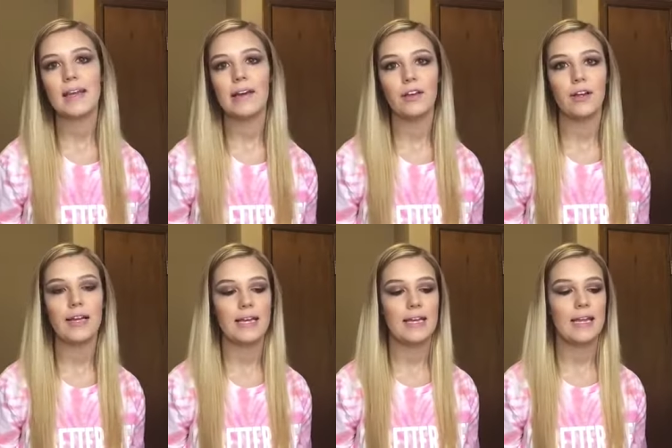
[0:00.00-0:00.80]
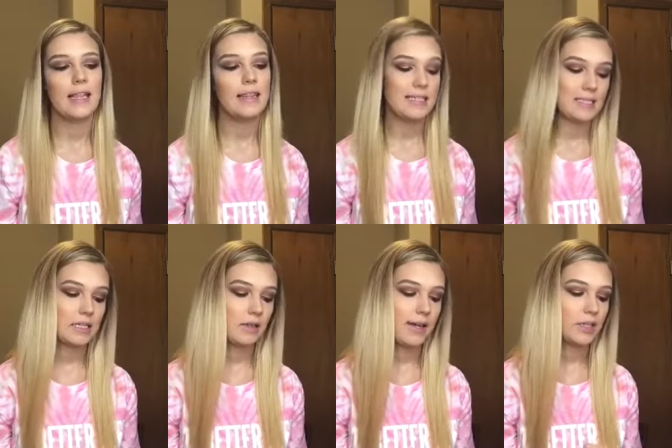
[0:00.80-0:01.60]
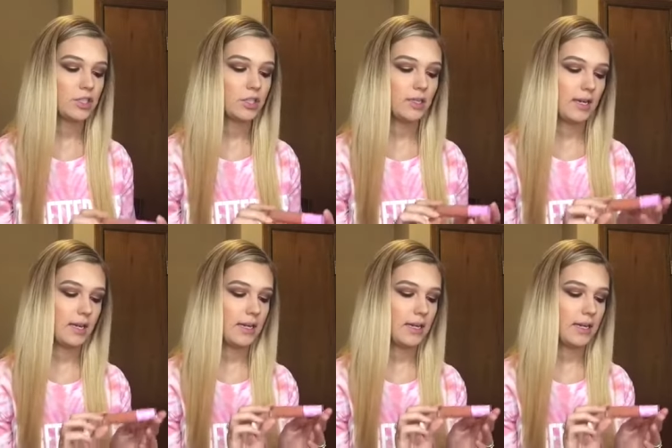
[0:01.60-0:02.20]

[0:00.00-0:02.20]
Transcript: color in this collection